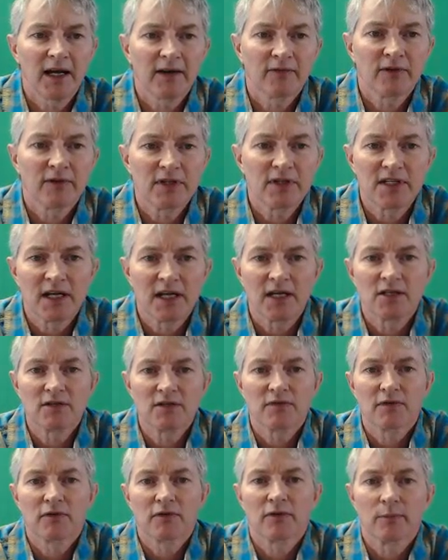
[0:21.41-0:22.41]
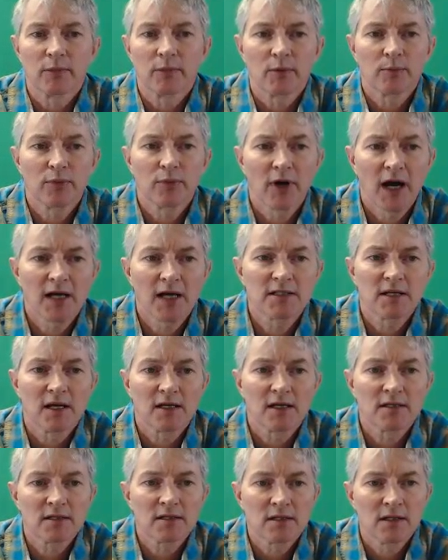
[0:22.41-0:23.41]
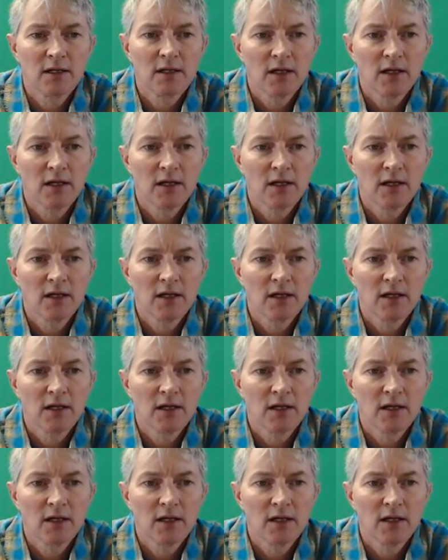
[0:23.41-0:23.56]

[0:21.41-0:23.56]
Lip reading: every stage of the criminal process.